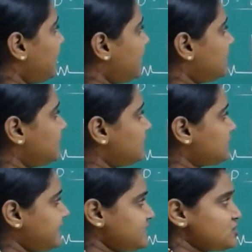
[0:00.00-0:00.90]

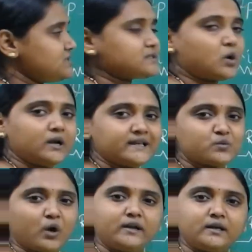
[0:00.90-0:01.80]
connection is called as
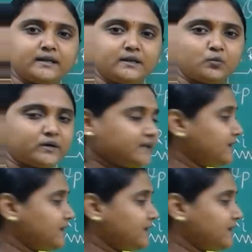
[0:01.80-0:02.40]
what? Inverting